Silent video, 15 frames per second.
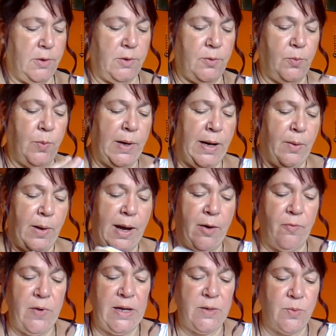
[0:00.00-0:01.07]
Wow, I'll
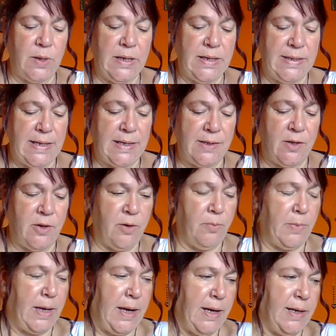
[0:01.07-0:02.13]
read what it says on them,
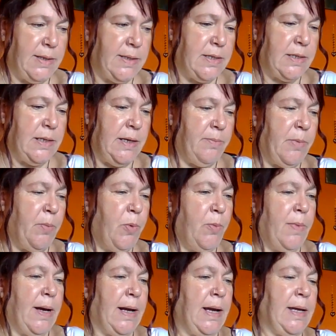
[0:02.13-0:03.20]
guys. Let me put
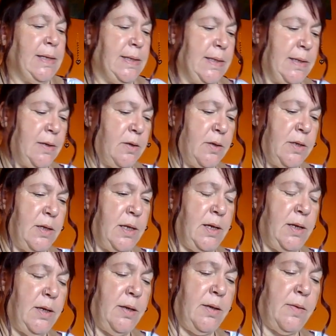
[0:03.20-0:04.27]
my glasses onto this
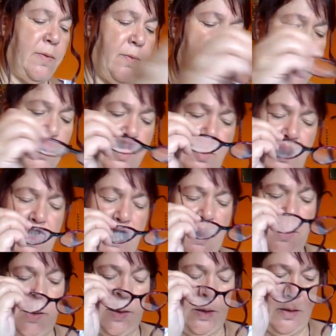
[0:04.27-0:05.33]
to do
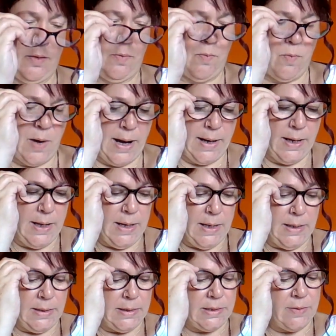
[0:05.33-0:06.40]
this. Right,
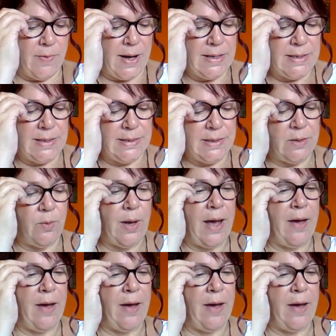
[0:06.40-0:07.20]
surrender to